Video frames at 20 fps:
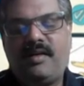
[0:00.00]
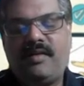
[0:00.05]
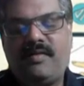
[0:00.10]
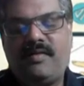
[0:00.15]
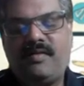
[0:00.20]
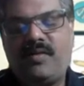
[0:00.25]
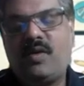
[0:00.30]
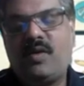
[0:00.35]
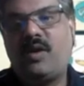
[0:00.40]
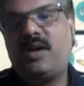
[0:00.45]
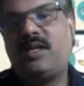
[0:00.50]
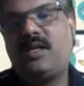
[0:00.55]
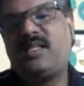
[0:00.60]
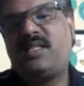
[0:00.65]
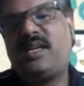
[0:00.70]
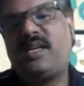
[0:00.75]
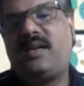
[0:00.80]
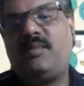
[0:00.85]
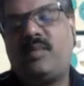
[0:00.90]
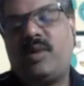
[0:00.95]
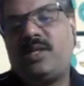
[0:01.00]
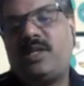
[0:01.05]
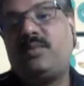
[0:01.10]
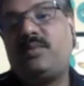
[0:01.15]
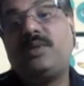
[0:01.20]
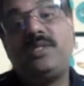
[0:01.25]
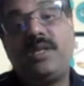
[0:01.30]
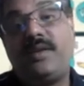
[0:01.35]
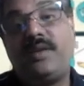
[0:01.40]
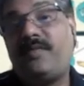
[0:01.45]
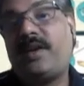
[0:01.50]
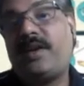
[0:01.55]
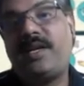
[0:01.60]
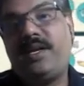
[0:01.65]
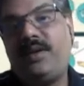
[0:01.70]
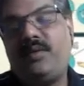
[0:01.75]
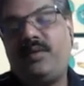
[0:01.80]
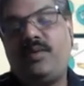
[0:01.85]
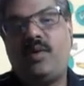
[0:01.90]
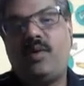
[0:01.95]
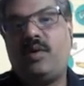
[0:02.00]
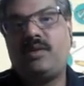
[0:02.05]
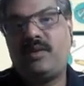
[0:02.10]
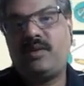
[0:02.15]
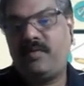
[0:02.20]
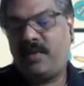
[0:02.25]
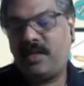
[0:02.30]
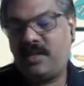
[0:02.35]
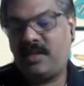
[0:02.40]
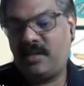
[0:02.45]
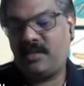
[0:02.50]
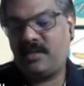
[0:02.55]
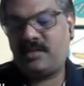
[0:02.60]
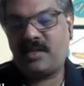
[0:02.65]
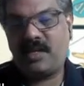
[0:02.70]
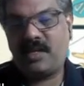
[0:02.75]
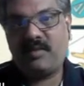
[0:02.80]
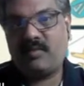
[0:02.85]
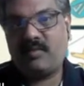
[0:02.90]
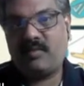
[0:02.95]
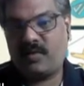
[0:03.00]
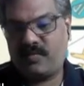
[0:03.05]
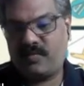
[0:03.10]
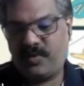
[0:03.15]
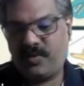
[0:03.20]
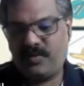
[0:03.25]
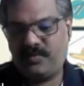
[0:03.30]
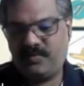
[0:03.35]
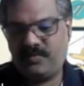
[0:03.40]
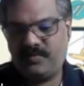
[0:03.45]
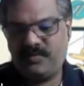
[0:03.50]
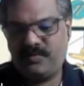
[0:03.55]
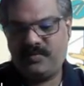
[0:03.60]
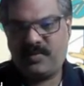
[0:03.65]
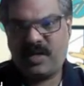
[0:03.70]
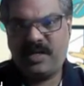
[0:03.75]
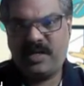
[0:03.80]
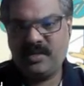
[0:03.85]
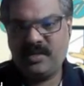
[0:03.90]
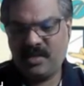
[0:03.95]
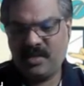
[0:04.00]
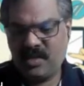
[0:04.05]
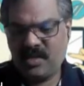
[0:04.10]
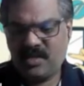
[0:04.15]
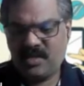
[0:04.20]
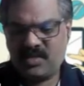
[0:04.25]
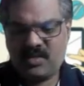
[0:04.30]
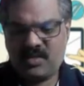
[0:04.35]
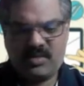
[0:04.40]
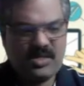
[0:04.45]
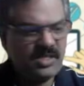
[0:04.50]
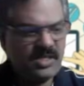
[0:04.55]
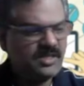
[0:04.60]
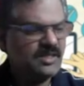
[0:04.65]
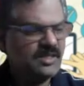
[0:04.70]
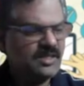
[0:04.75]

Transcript: focused and much effective on the way things can work for you, right? So this is